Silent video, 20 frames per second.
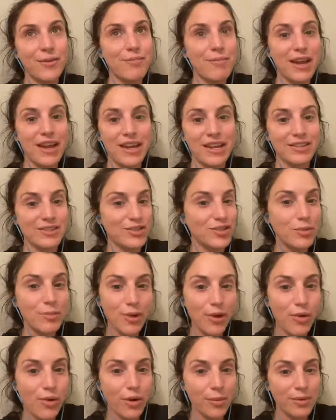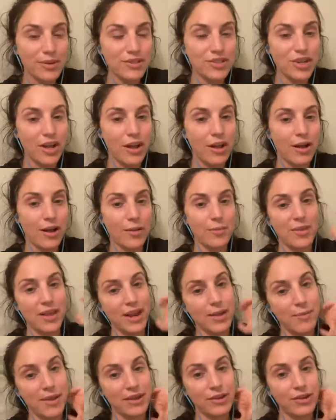my super corporate job that
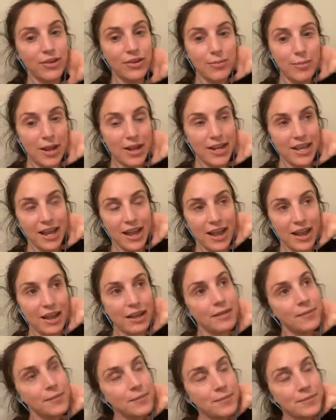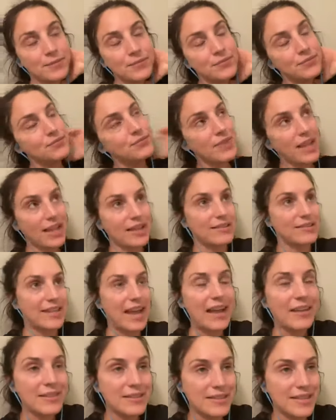I made good money at in
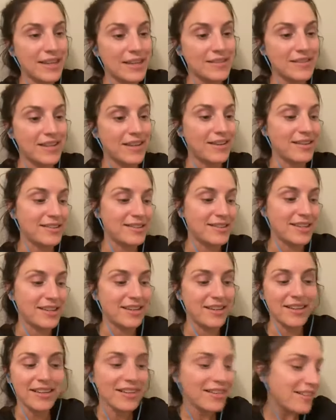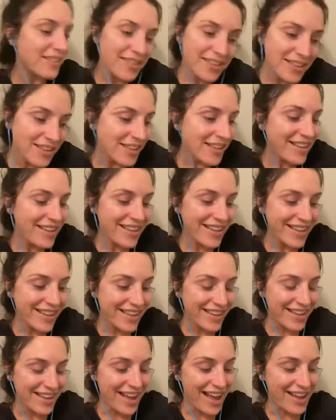Dallas, Texas. And
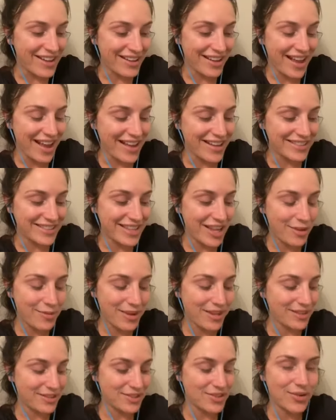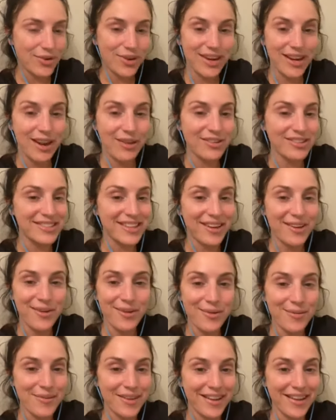I, he's telling me this story, and I was like,
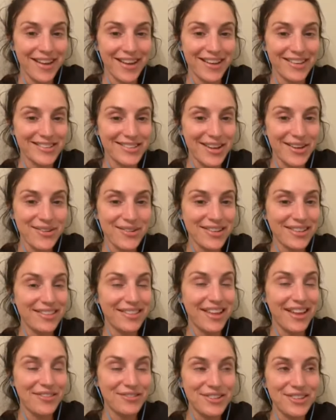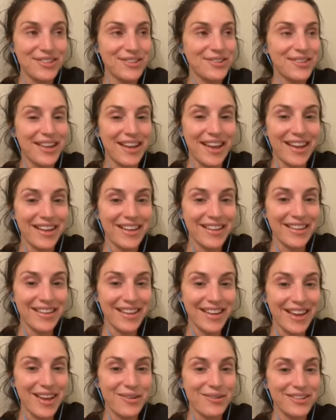oh my gosh, I would love to do that.
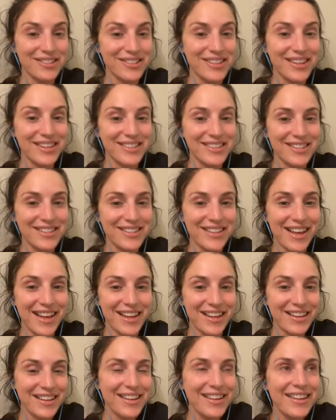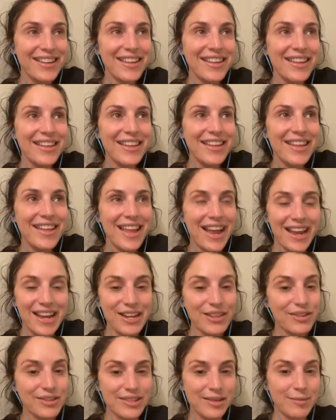Like, I wish I could do that. And he
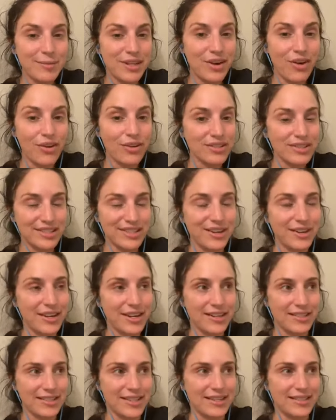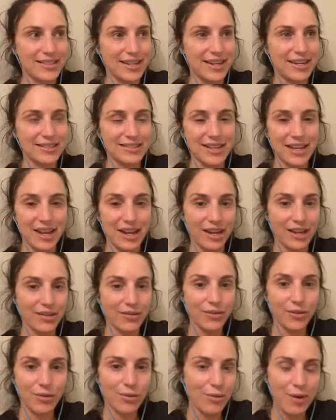looks at me in all seriousness and he's like,
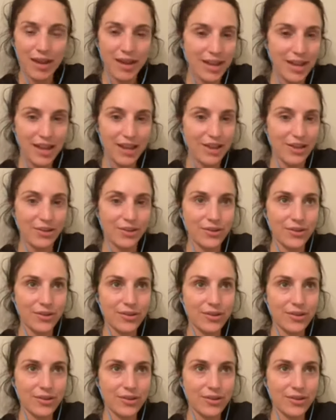well, why can't you?